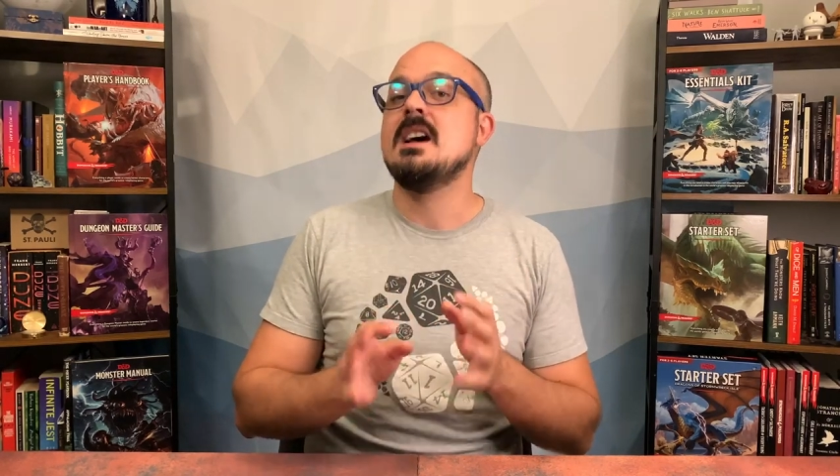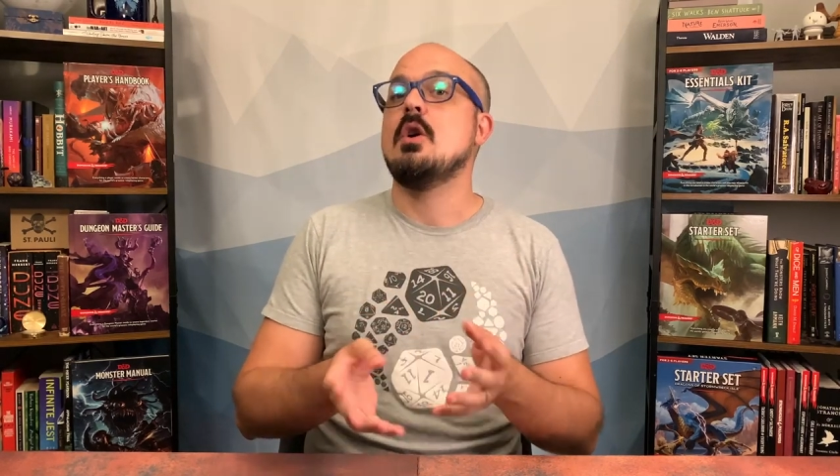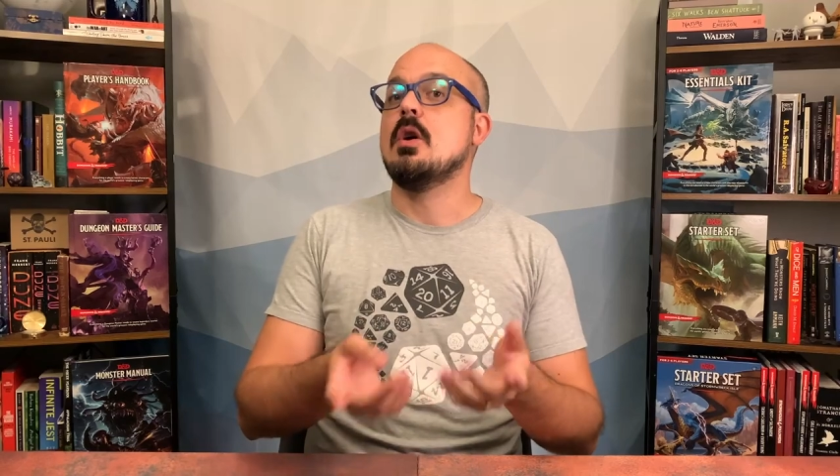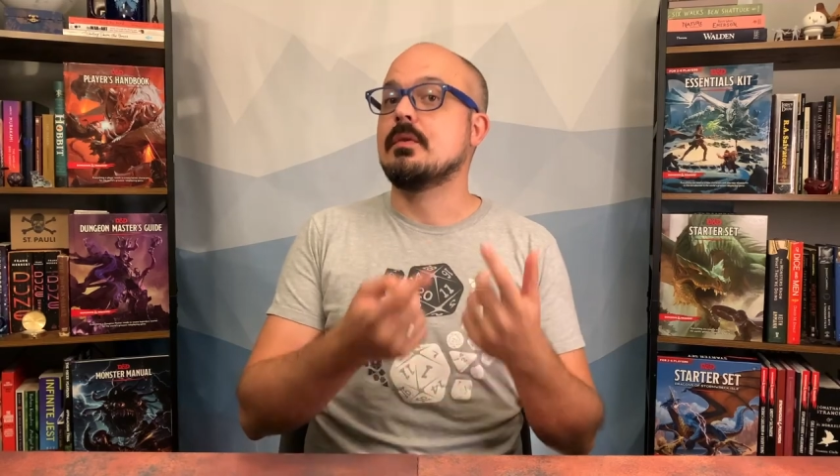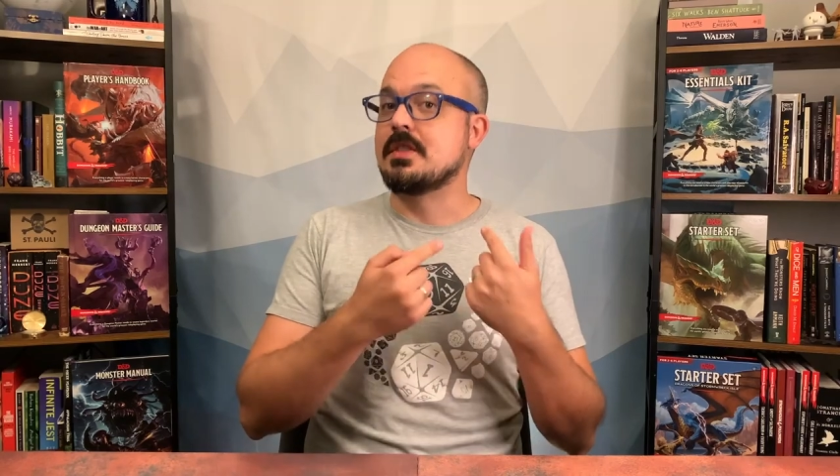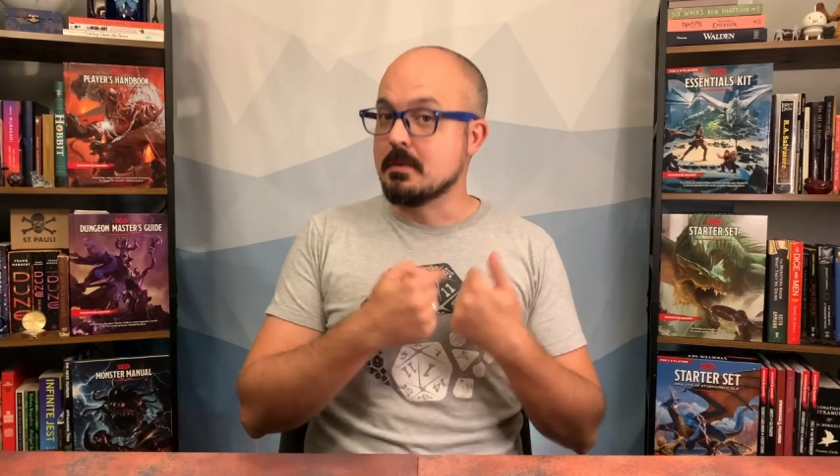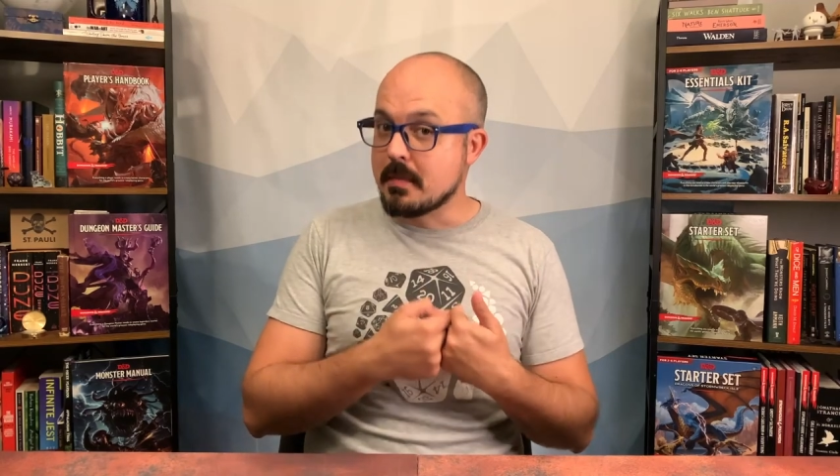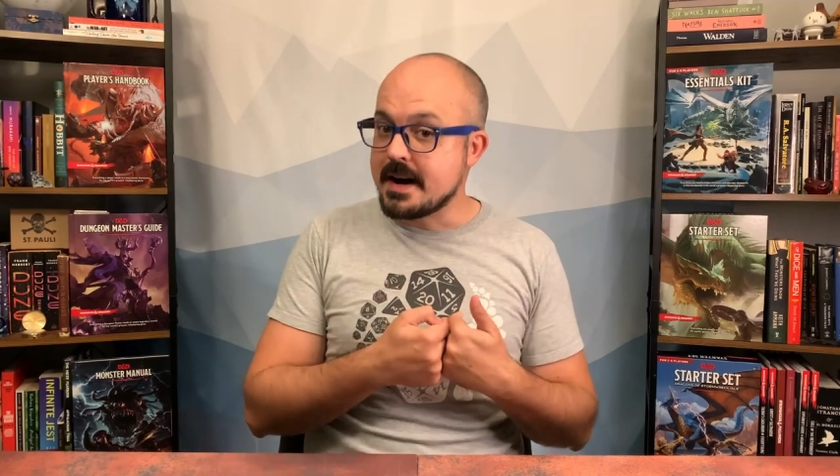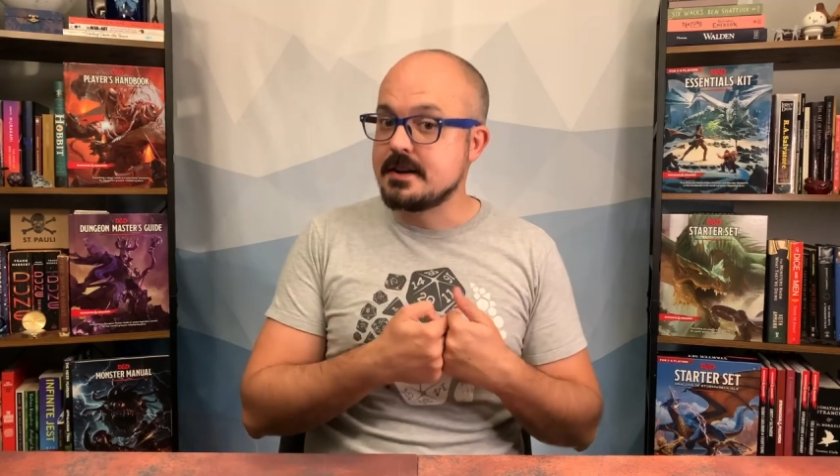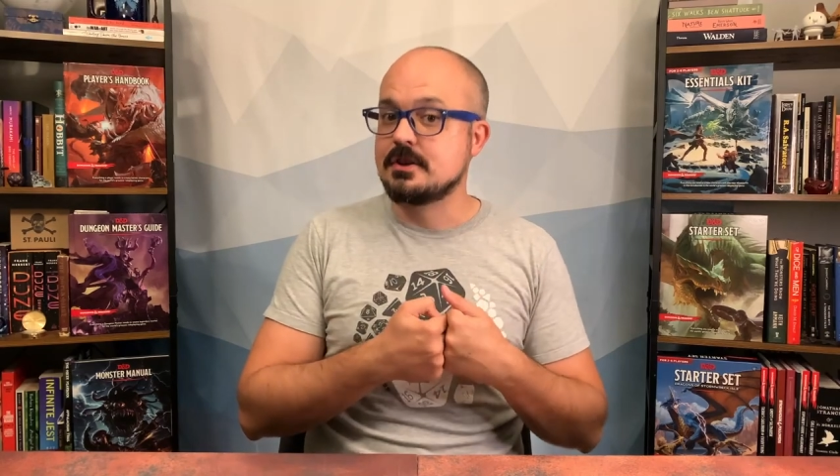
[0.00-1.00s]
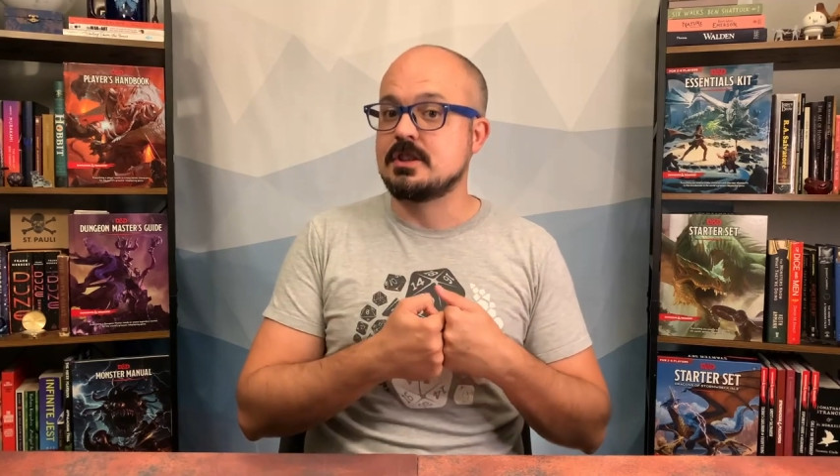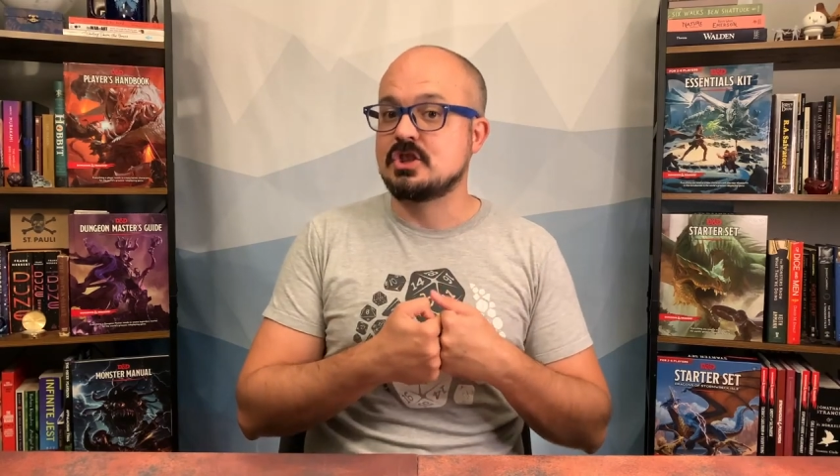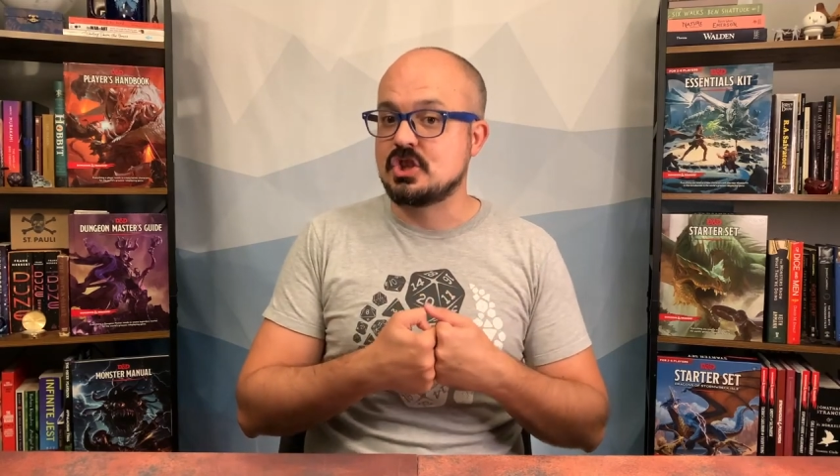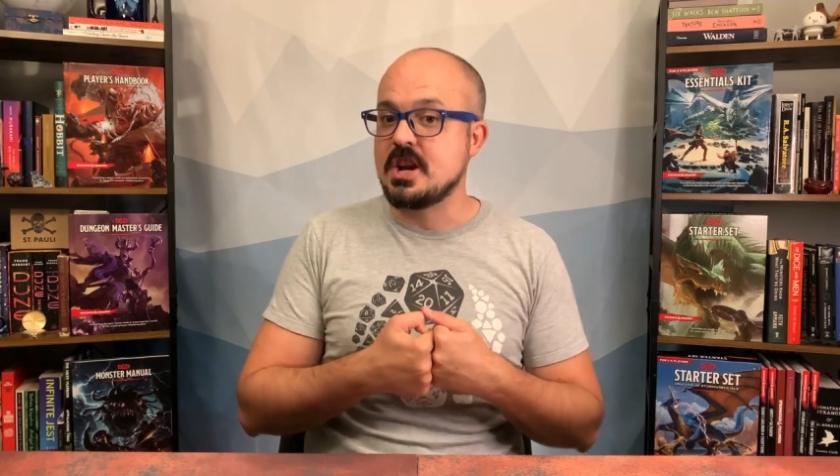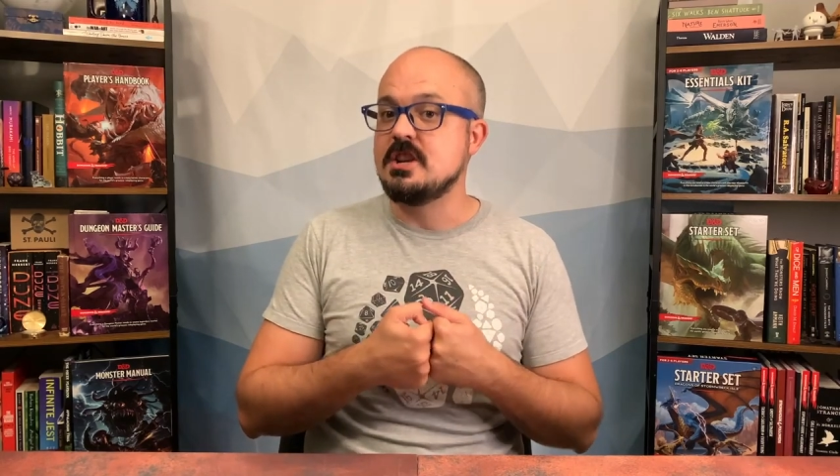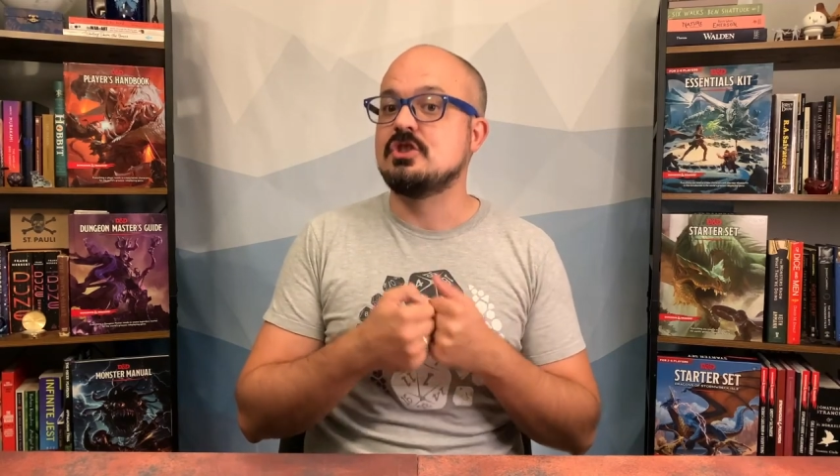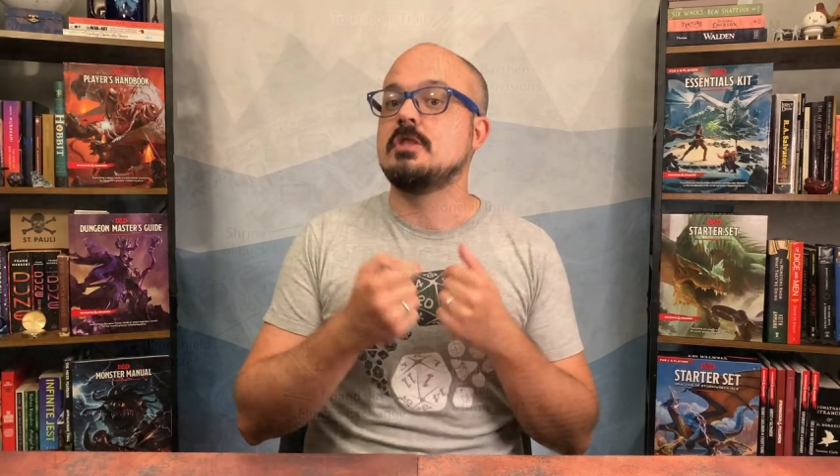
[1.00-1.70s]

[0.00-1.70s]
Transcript: over at the Miners Exchange